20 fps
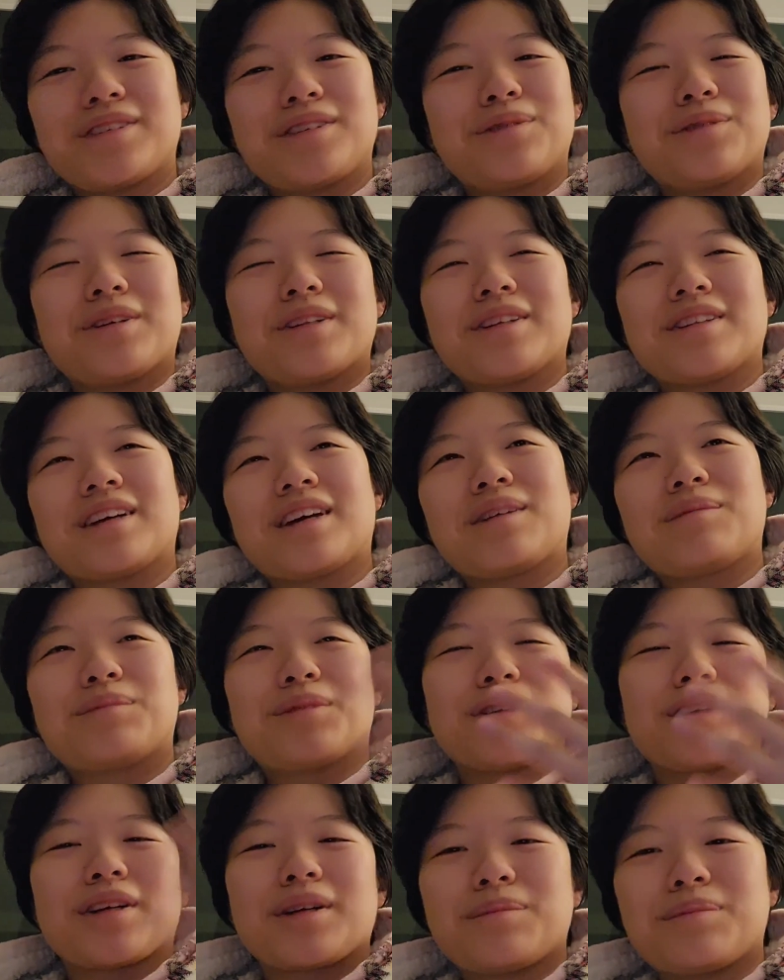you want to like
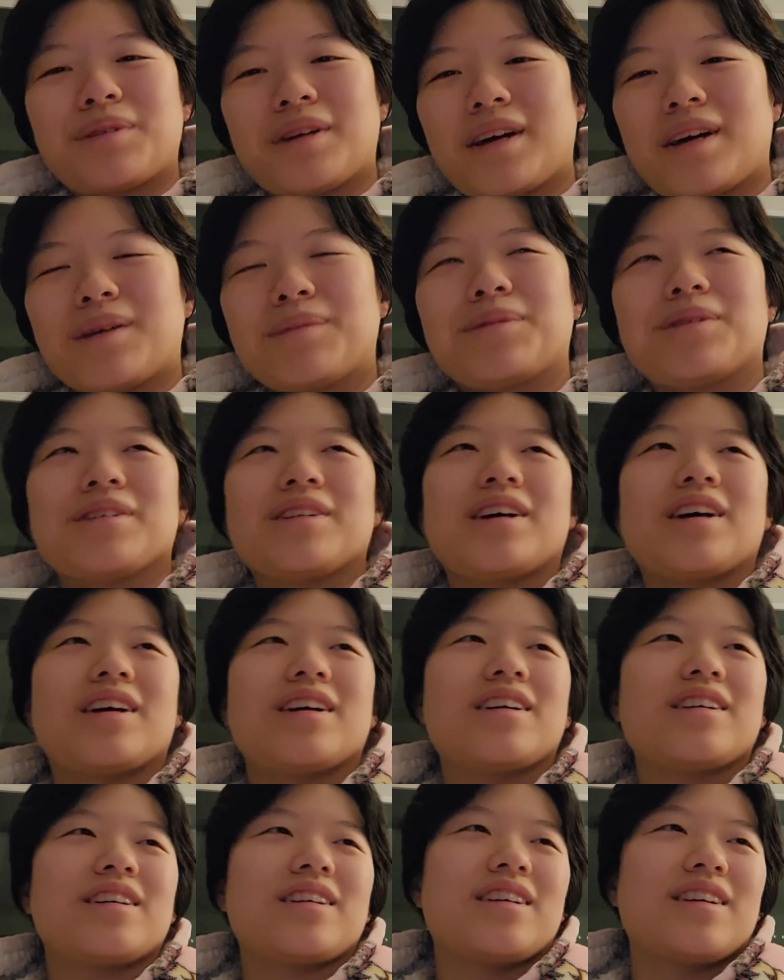market prep, or
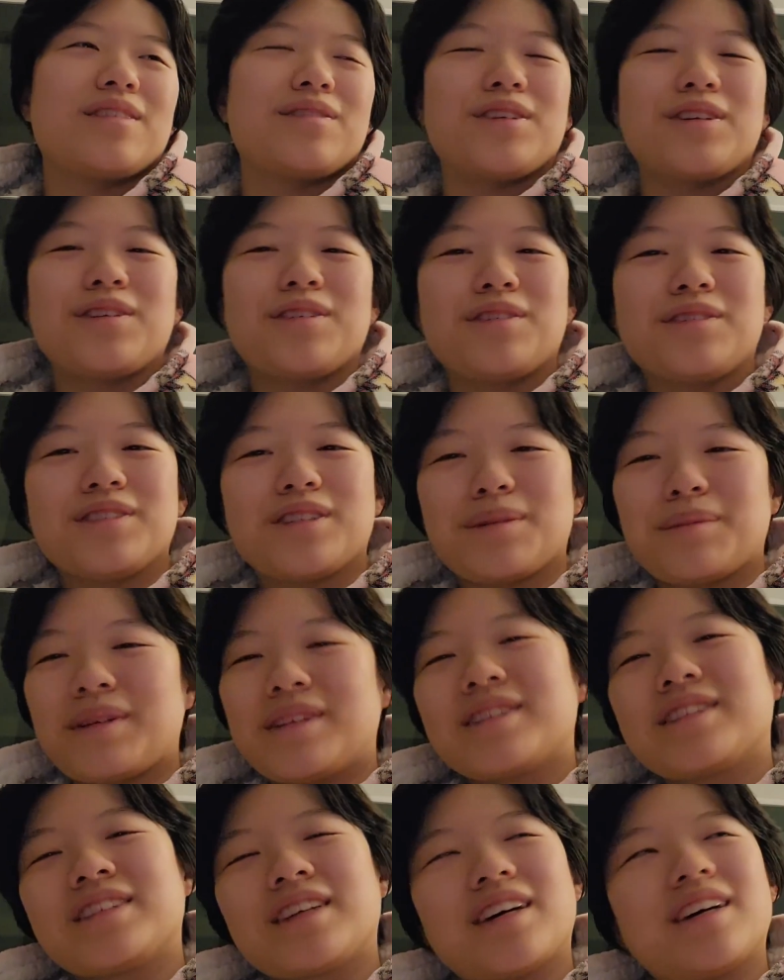like give you some
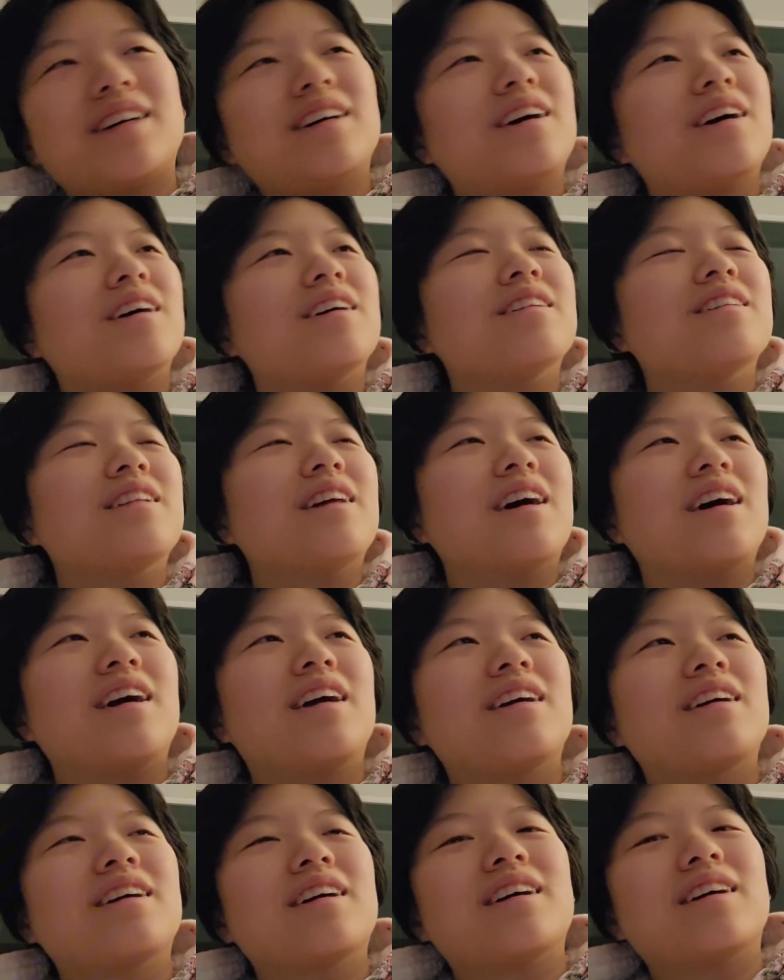insight on
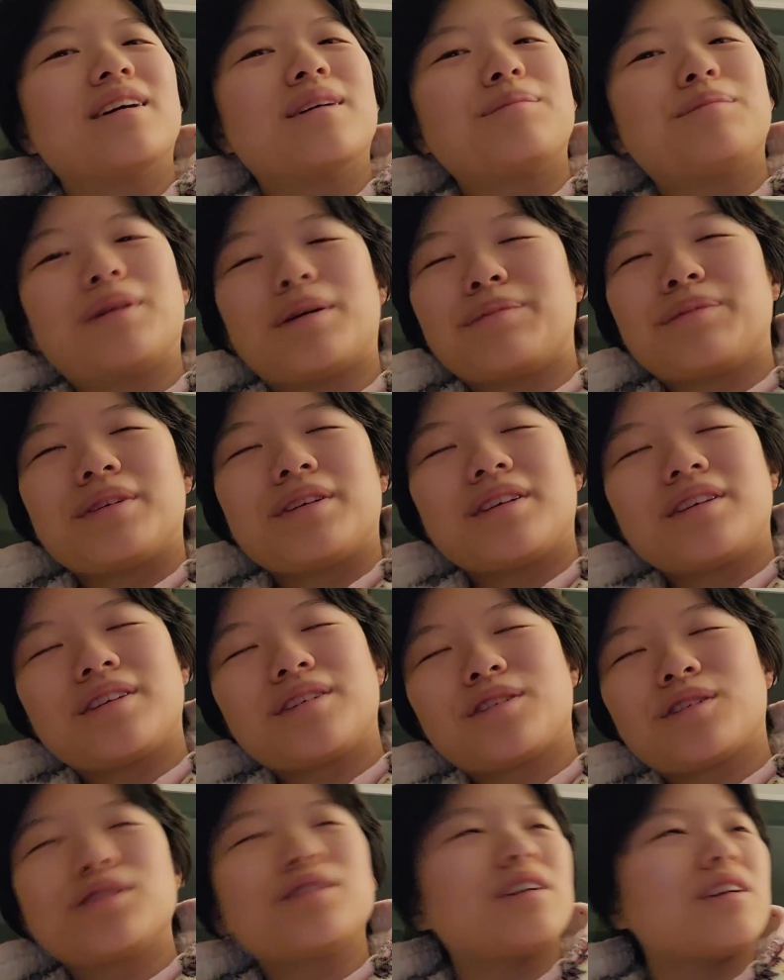like prepping
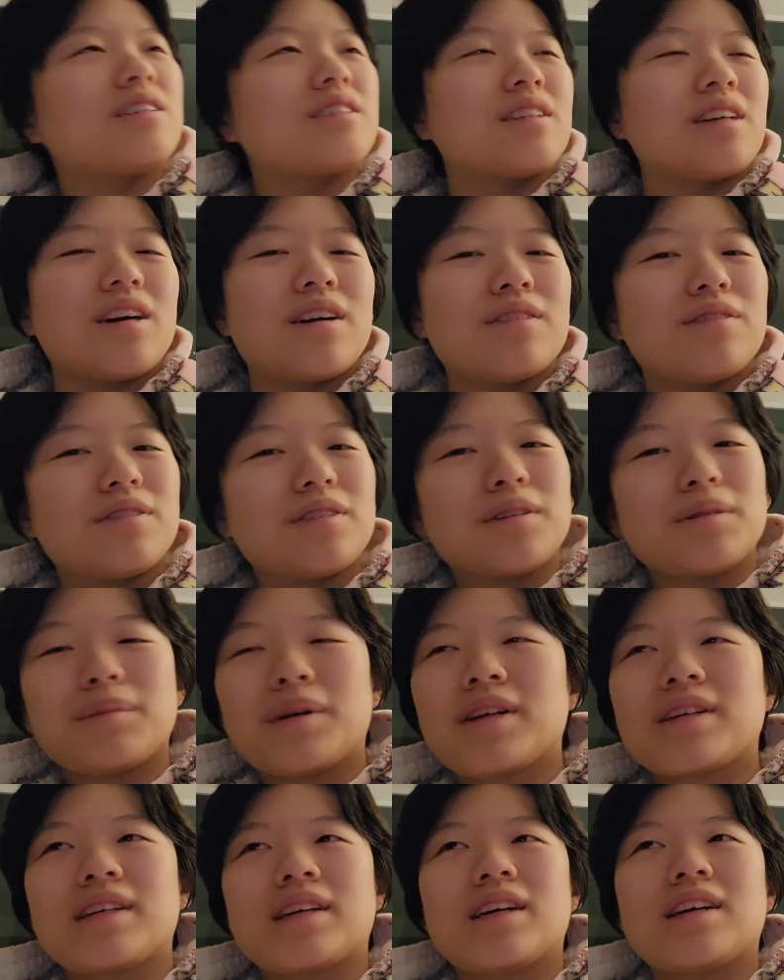crochet stuff for
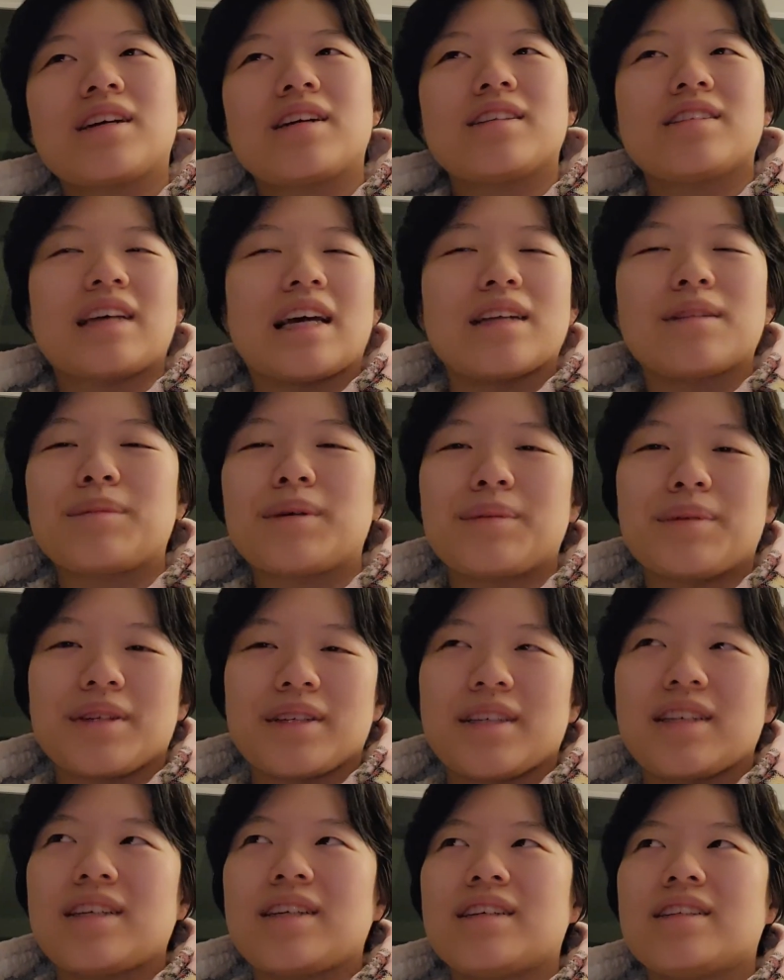markets, anime
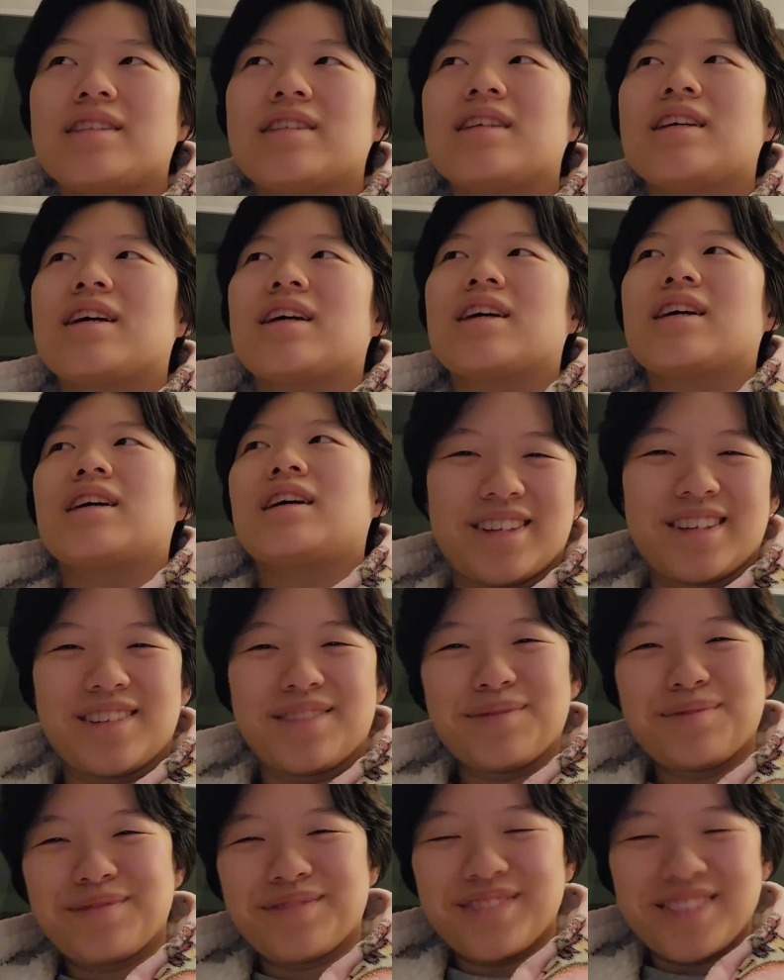markets.
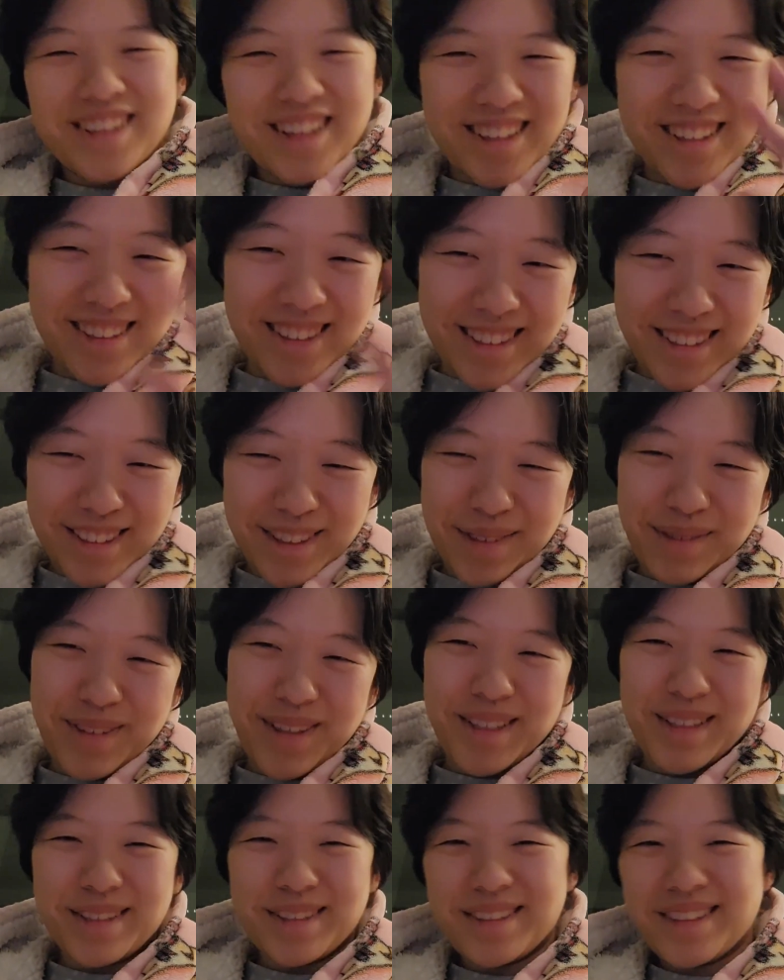Alright, thank you guys so
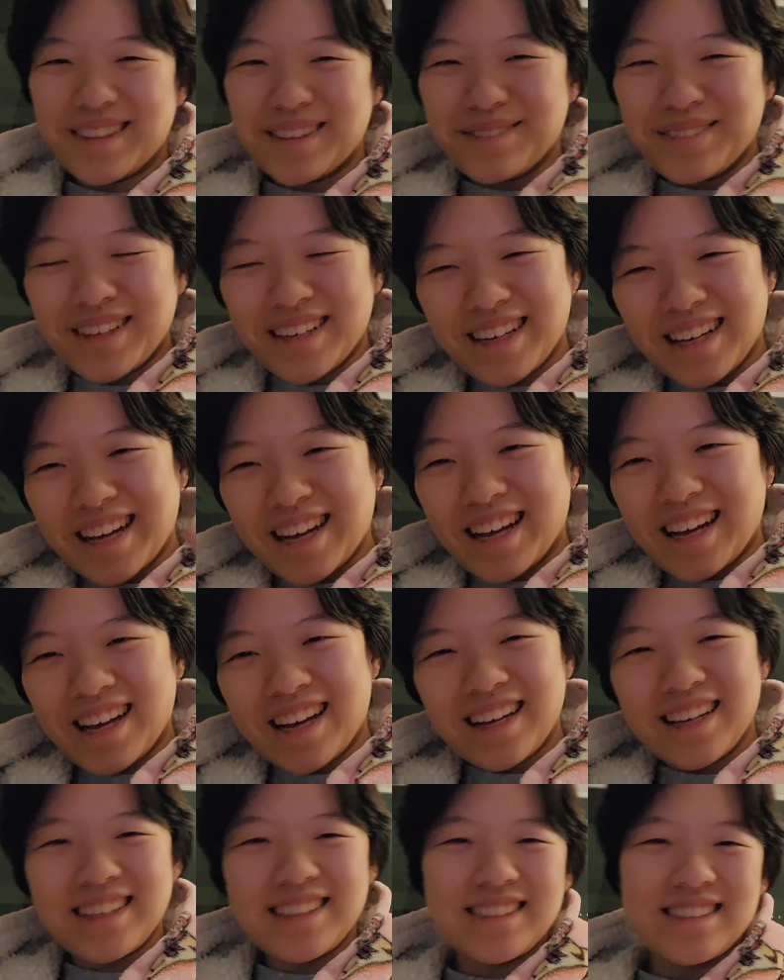much. Goodbye
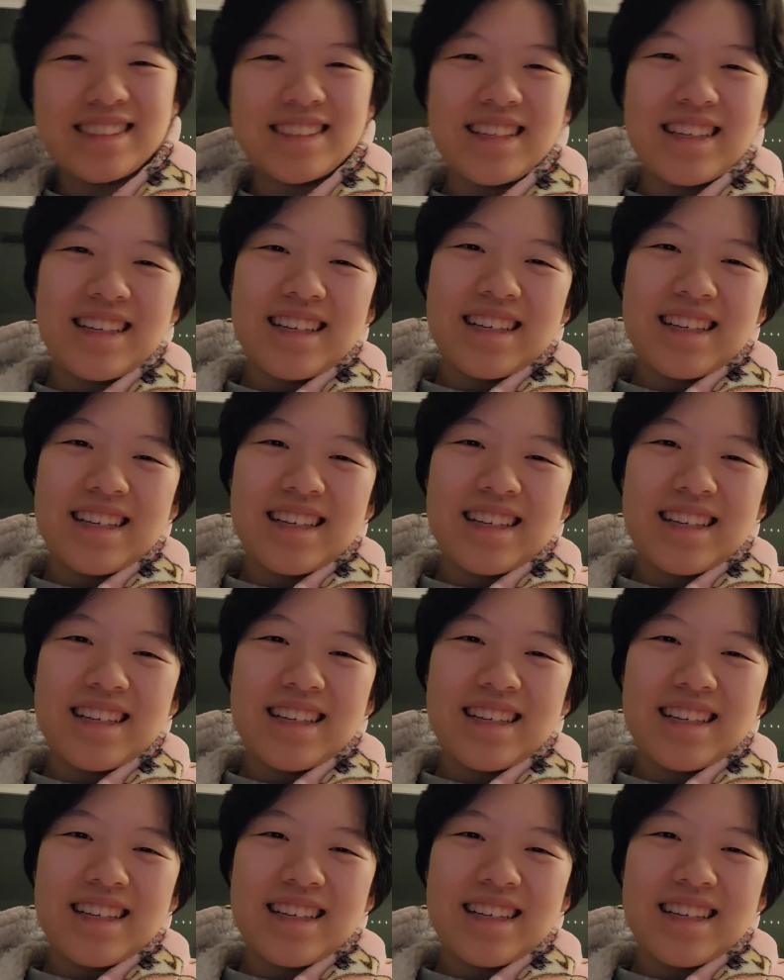guys.